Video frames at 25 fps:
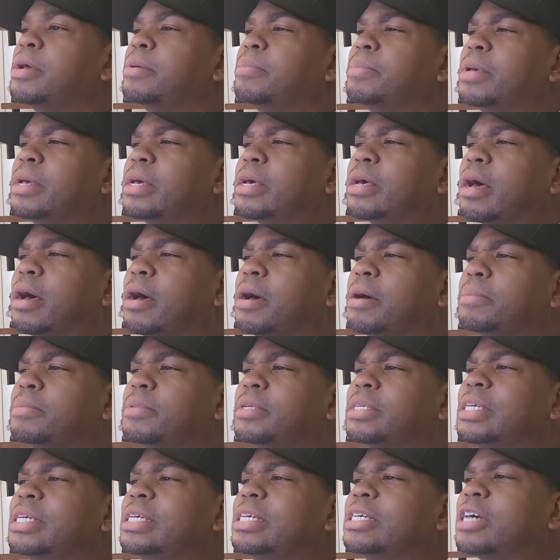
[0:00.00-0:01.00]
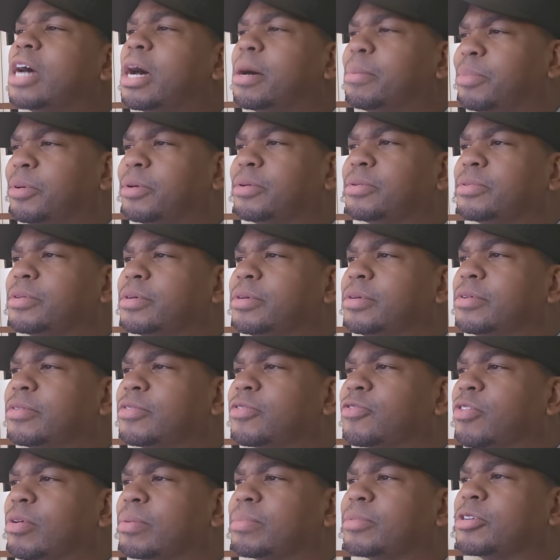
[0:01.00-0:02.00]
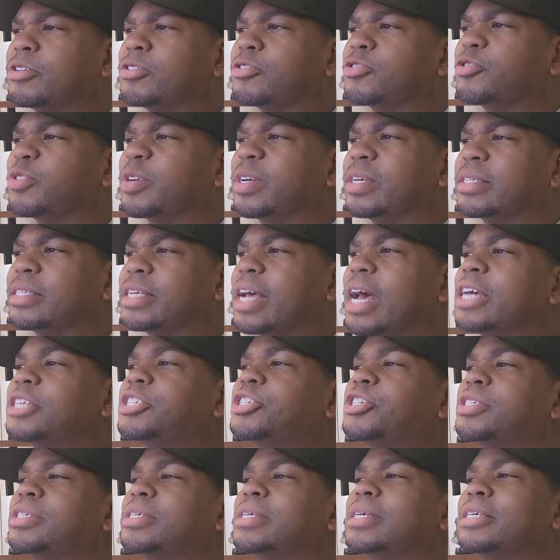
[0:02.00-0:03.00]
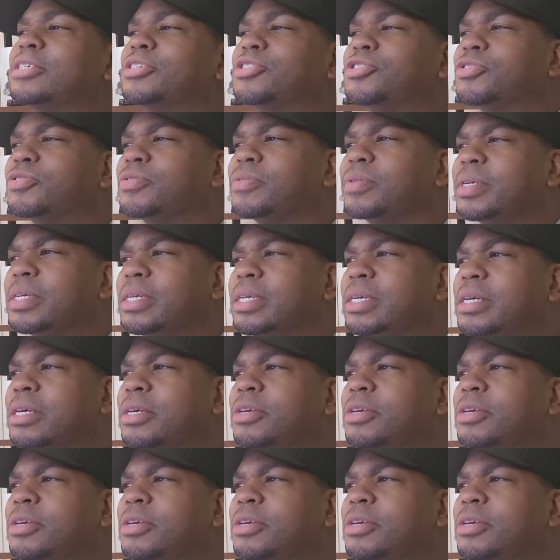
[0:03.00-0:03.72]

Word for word: become decoupled from your transaction history